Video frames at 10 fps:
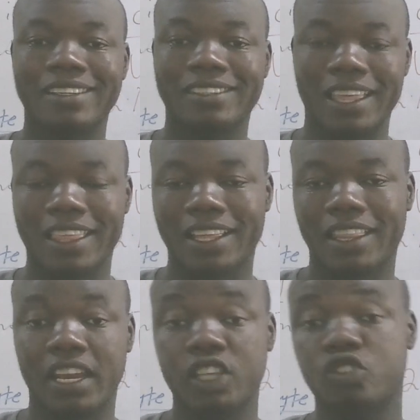that is, I
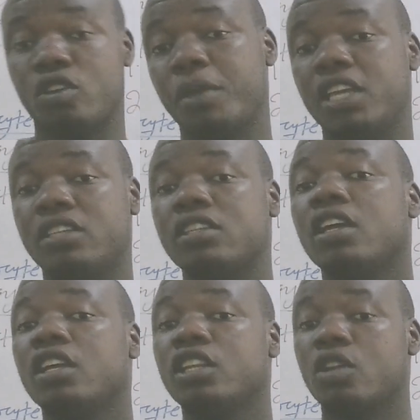think, the next
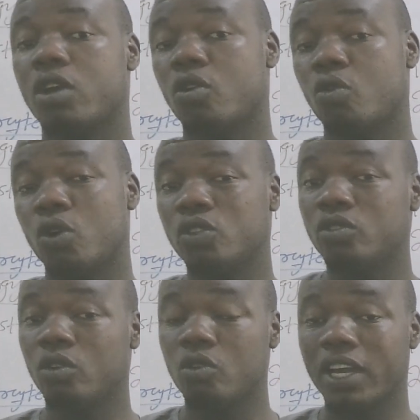topics that we are
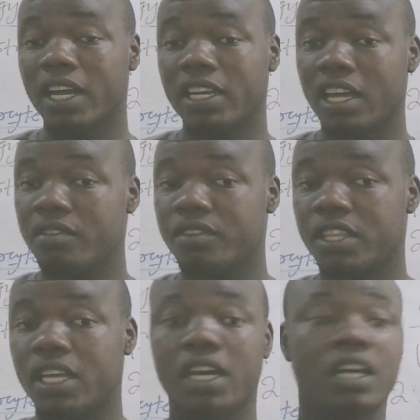going to look at
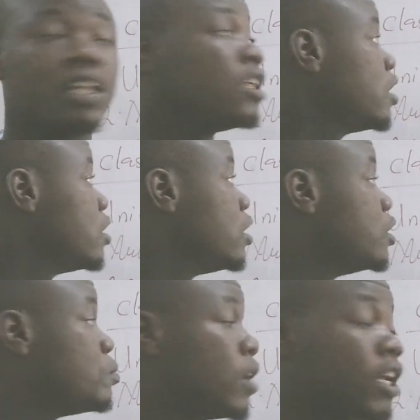after
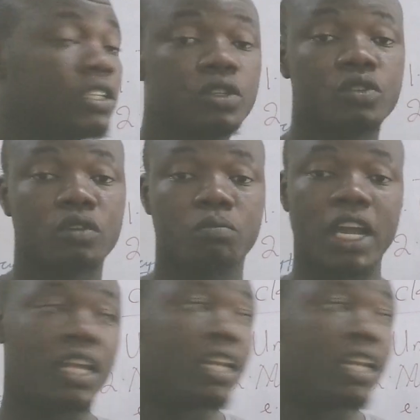these branches of